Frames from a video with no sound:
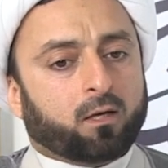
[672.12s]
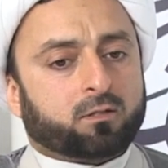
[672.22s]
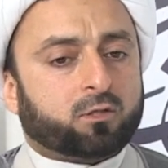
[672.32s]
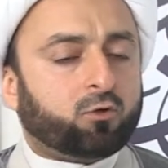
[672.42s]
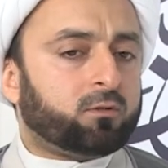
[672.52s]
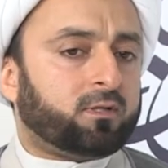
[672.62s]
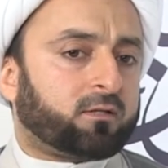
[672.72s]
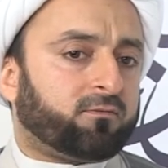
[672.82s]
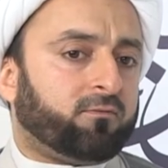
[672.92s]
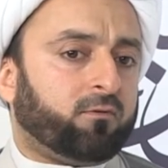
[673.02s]
It's good
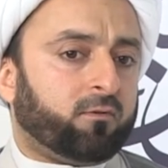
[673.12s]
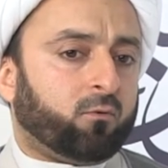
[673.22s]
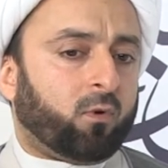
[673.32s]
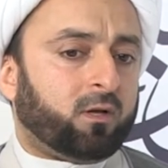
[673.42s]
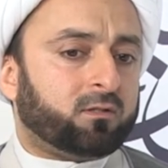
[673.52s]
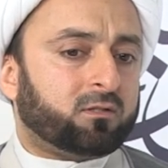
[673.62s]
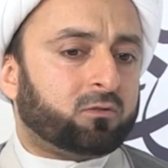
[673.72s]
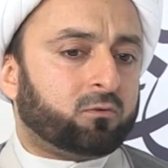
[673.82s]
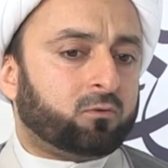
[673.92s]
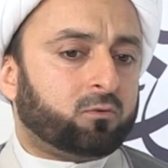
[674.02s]
that for the one
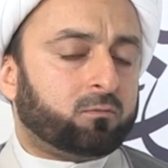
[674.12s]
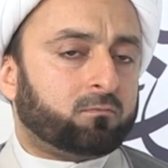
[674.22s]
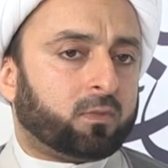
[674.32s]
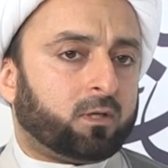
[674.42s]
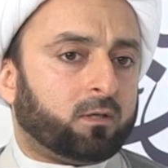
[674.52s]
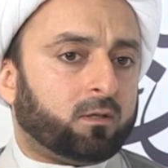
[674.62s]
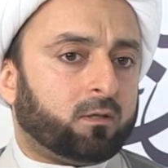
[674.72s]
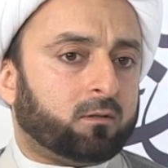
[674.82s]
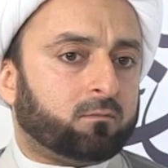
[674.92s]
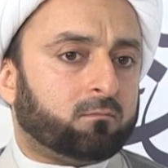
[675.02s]
to
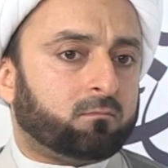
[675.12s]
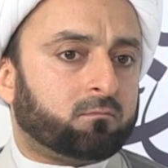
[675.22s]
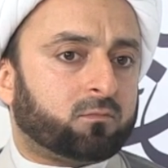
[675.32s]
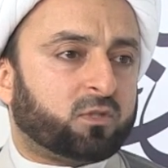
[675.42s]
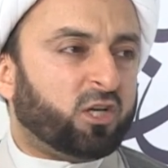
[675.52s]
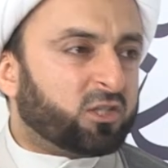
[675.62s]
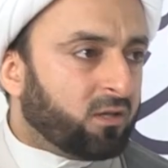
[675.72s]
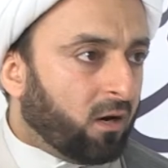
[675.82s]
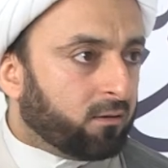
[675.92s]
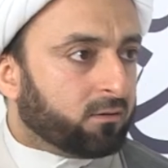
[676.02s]
um,
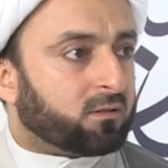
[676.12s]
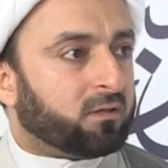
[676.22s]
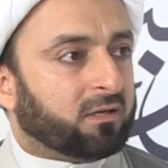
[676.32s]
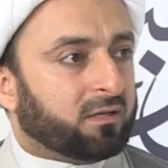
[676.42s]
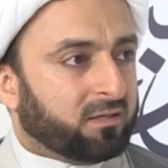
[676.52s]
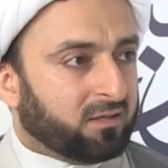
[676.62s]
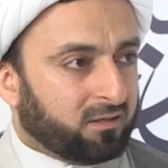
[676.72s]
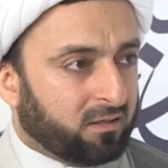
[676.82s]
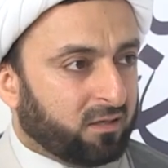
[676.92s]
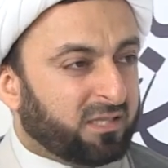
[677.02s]
teach the others in, in,
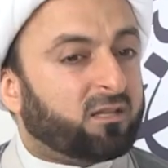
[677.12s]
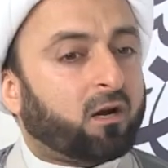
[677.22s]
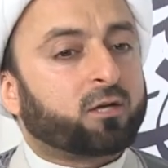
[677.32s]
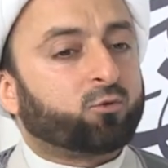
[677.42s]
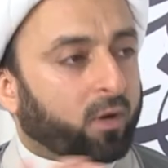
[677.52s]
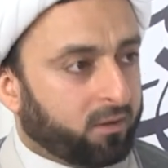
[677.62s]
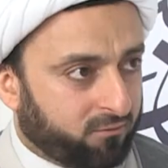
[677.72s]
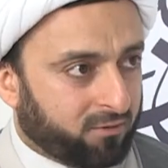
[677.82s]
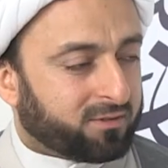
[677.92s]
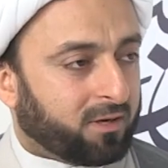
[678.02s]
in, an indirect way,
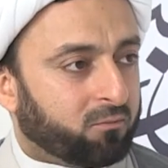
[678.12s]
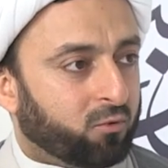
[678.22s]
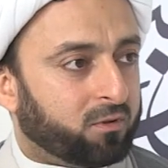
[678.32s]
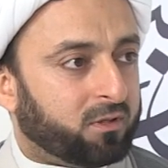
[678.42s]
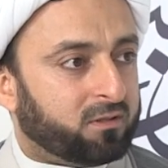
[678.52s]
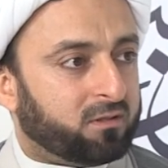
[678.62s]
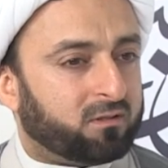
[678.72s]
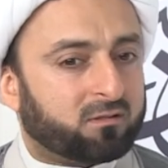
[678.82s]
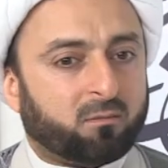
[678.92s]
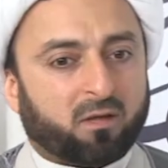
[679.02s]
for example, in,
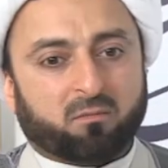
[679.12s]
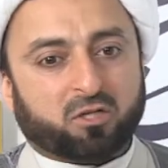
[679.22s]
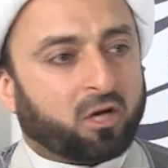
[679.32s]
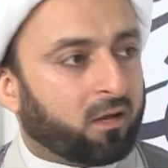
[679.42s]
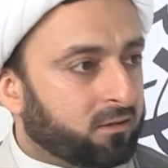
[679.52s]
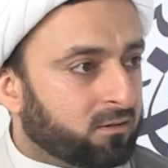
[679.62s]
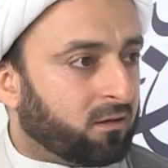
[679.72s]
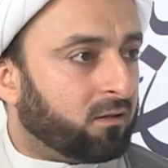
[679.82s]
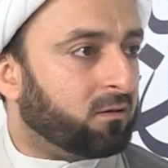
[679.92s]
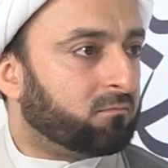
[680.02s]
in some other majalis,
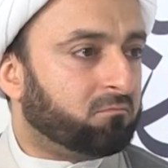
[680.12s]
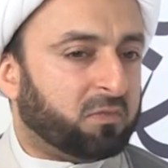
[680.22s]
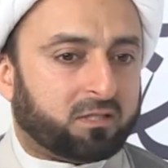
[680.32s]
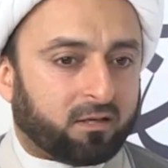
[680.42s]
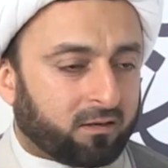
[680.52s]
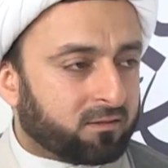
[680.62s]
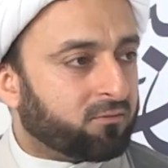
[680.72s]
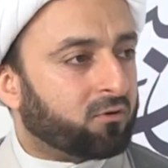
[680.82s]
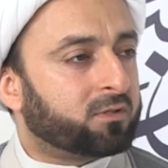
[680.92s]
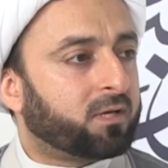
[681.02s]
in other meetings,
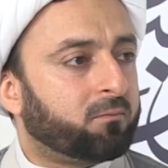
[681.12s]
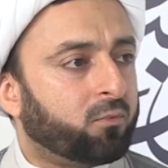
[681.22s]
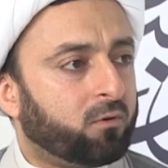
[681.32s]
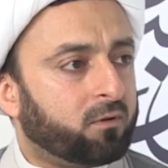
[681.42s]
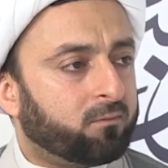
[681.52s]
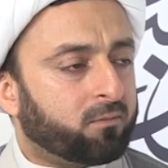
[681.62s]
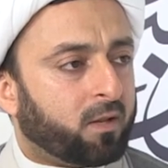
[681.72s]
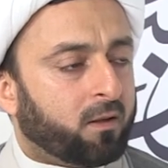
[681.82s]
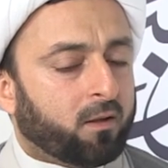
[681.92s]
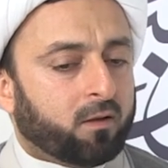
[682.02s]
for example,
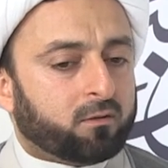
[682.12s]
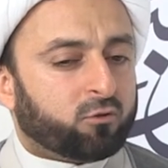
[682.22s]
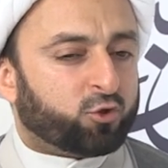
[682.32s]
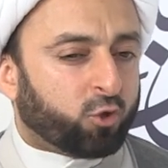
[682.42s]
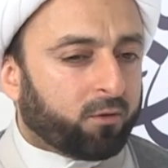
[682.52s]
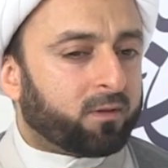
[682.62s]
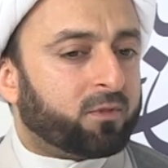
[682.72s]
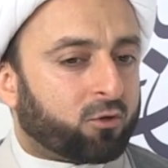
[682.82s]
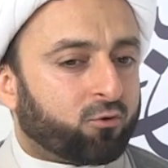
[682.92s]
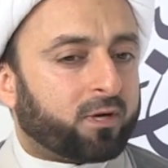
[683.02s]
to show
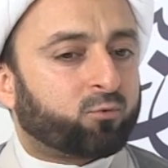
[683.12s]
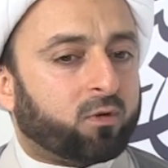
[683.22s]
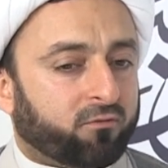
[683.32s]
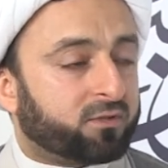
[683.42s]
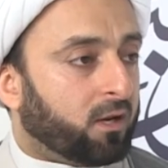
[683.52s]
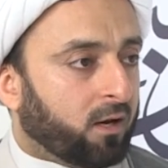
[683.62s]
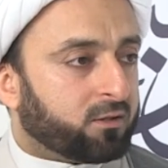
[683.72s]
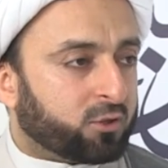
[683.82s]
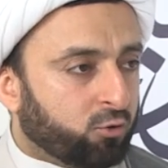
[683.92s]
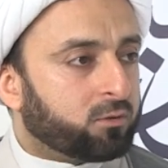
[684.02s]
them the correct way of salah.
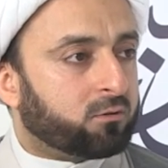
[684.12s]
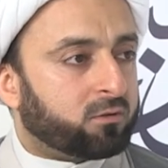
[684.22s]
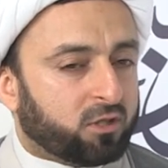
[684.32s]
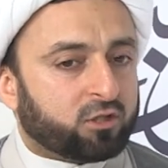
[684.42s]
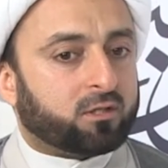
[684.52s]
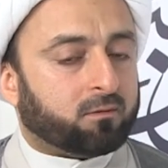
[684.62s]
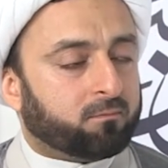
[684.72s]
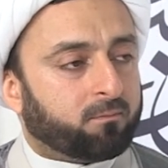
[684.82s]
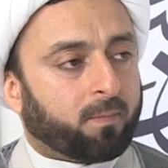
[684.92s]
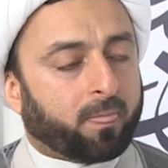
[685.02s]
It's good to teach them.